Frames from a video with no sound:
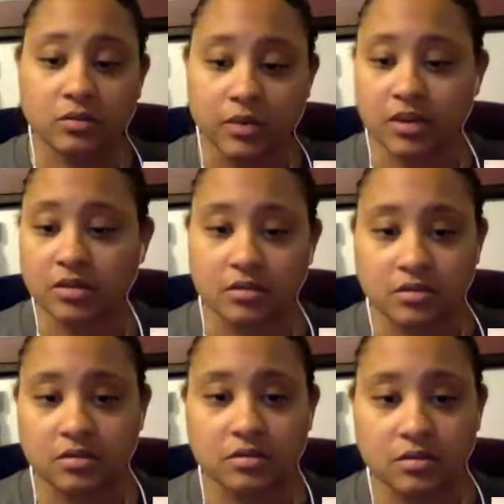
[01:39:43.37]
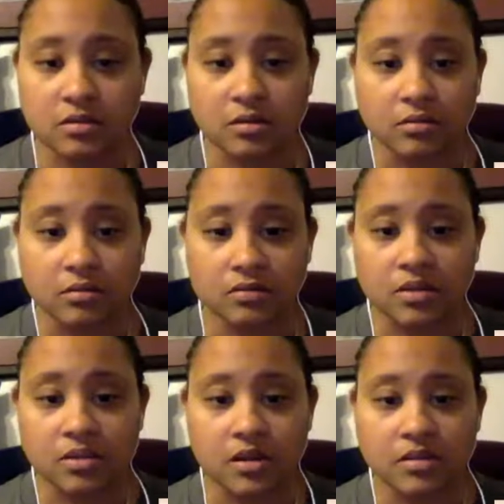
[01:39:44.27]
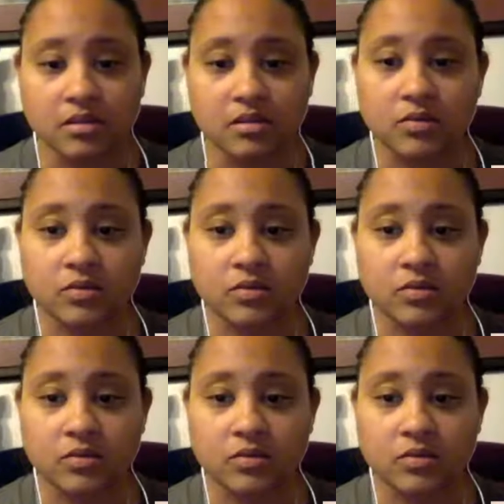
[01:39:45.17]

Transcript: we could discuss this with